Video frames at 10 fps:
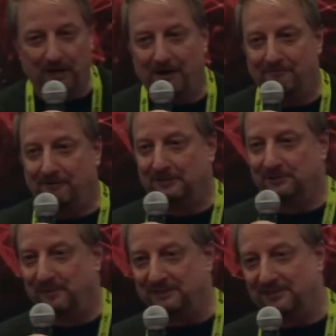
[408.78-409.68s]
we offer
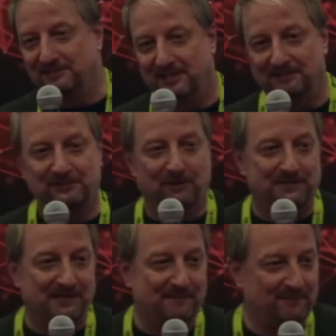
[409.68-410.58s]
is business
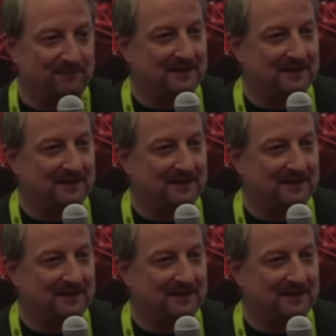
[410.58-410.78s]
consulting,